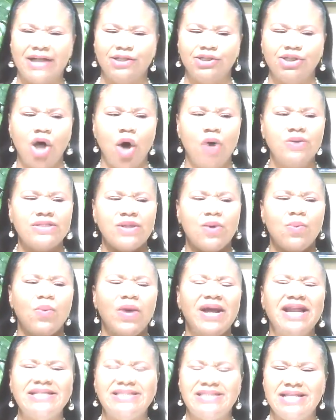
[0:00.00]
by chosen?
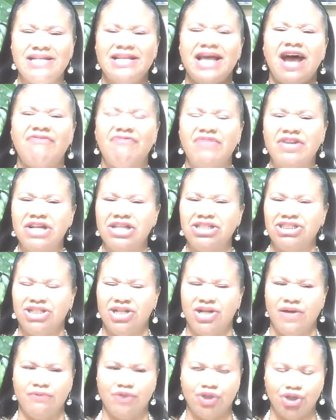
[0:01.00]
What is the
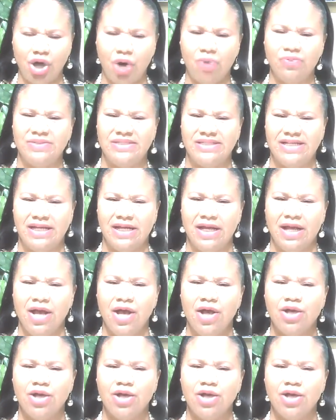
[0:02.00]
definition of chosen?